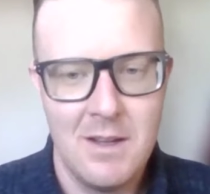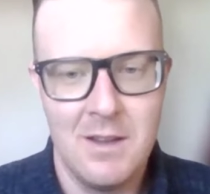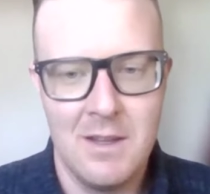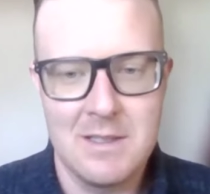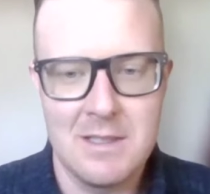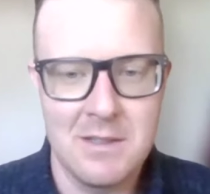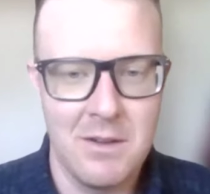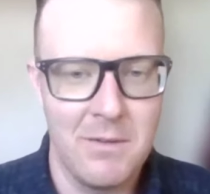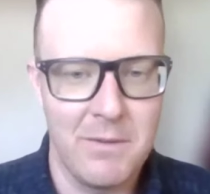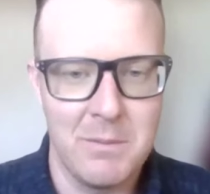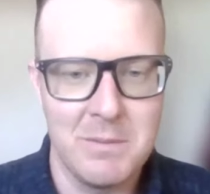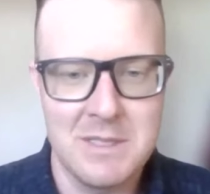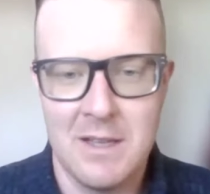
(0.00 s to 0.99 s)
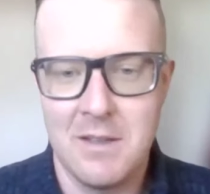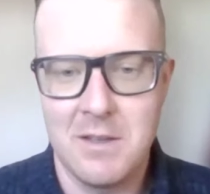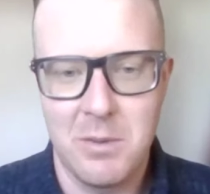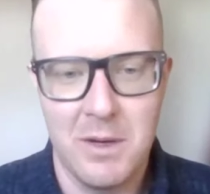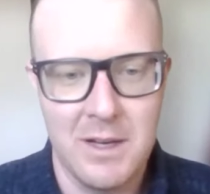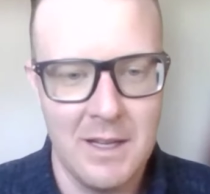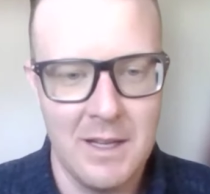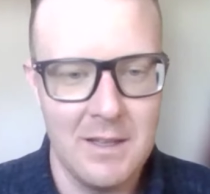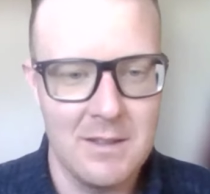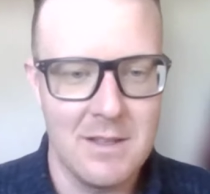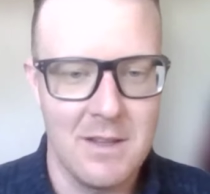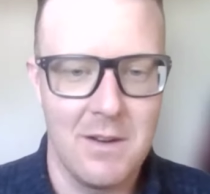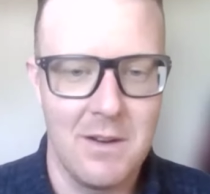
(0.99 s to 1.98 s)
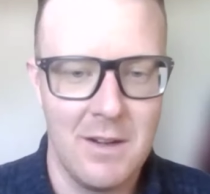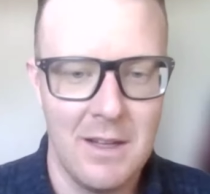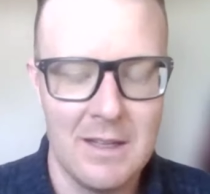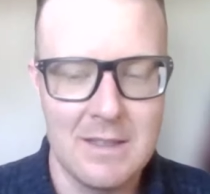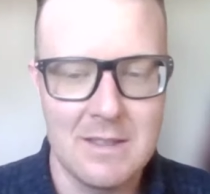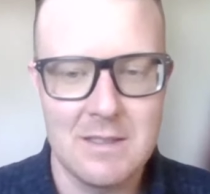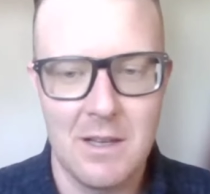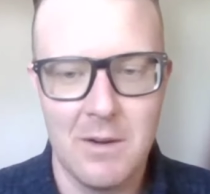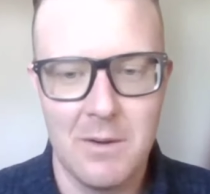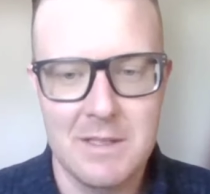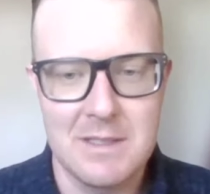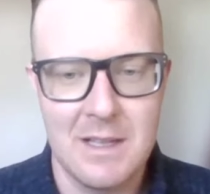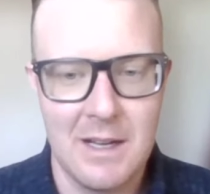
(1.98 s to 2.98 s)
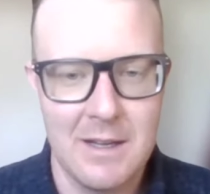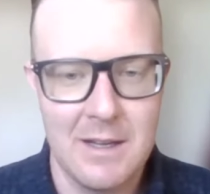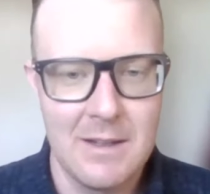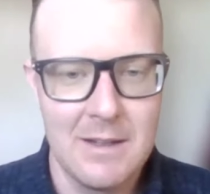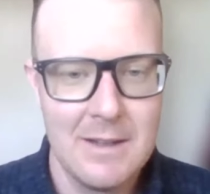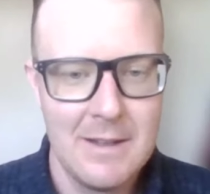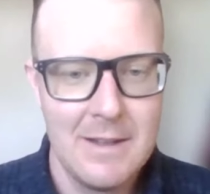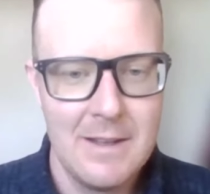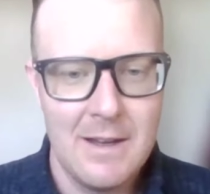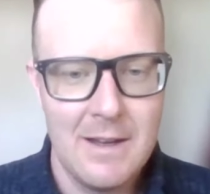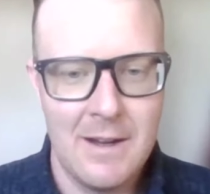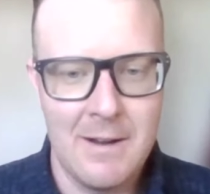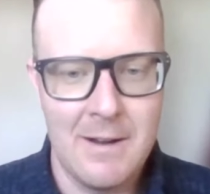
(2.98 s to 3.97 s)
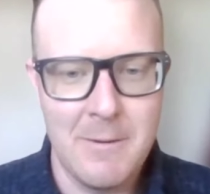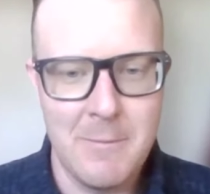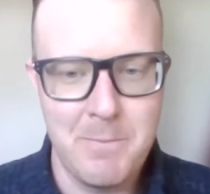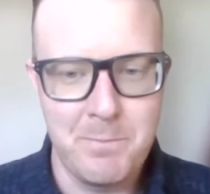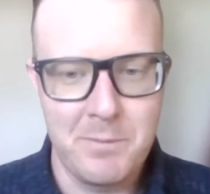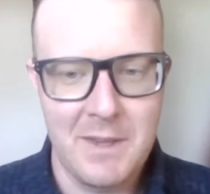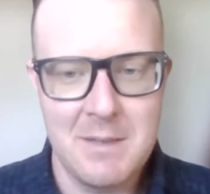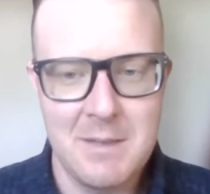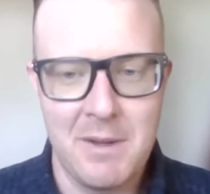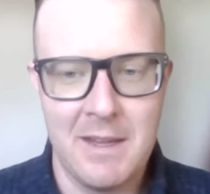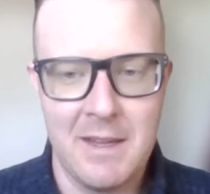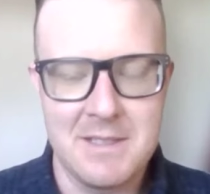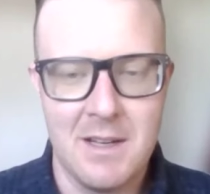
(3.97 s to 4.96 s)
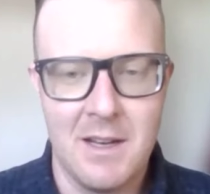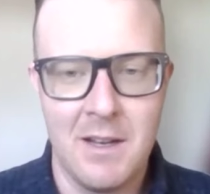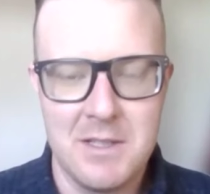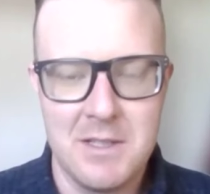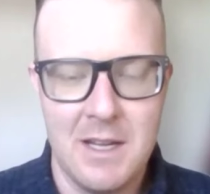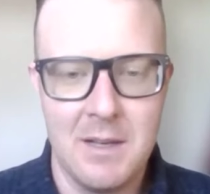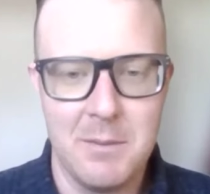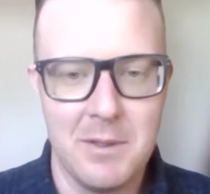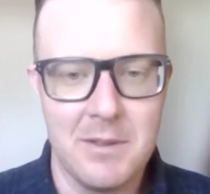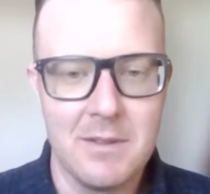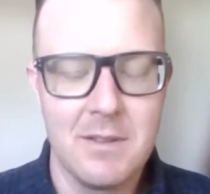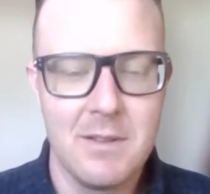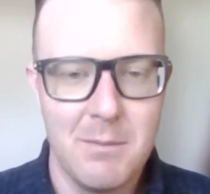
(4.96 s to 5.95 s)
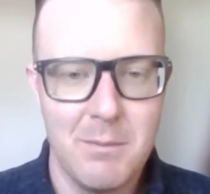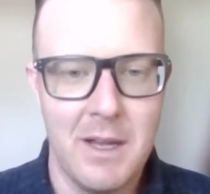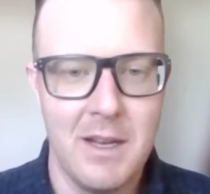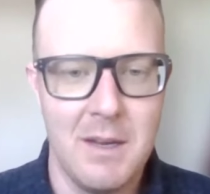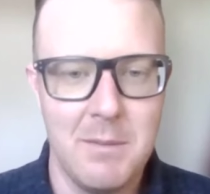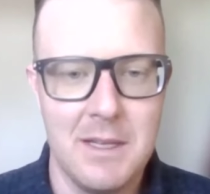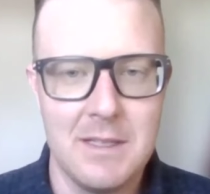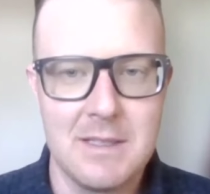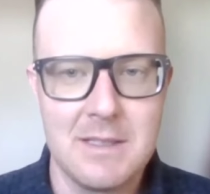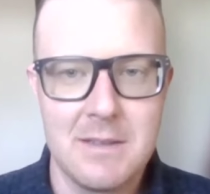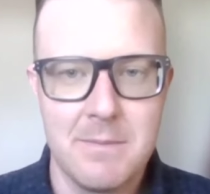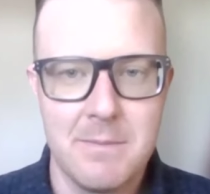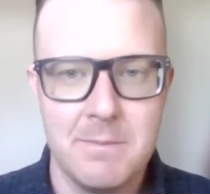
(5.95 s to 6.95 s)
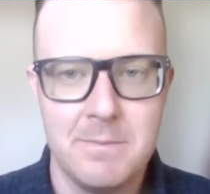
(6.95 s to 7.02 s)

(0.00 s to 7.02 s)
And this is going from 10 to 20 to 30. So it's not something that's unattainable by any means.